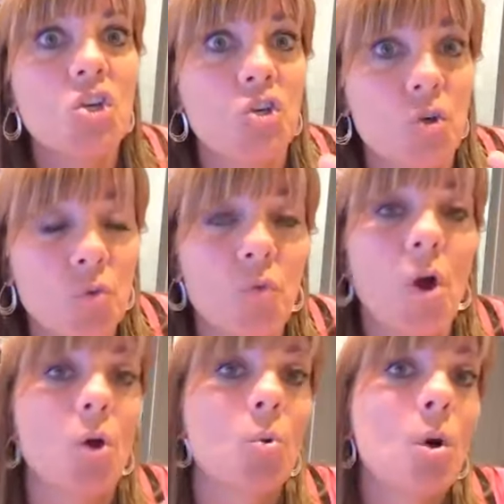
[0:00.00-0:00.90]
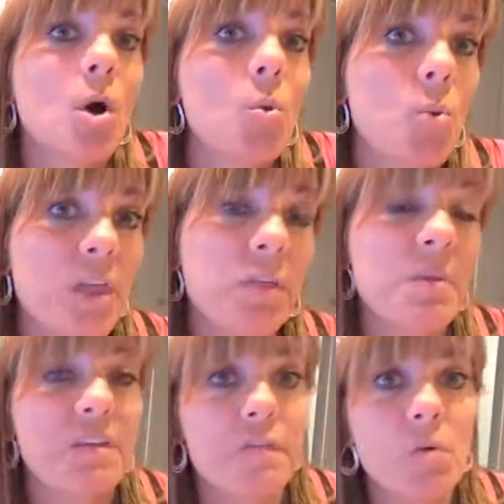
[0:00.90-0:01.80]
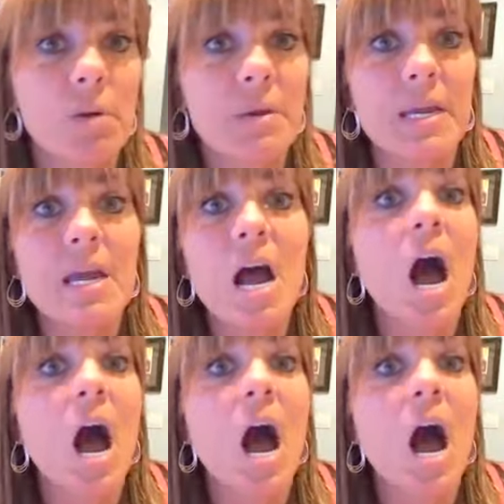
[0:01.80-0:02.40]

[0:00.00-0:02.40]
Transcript: to grow with me, for me.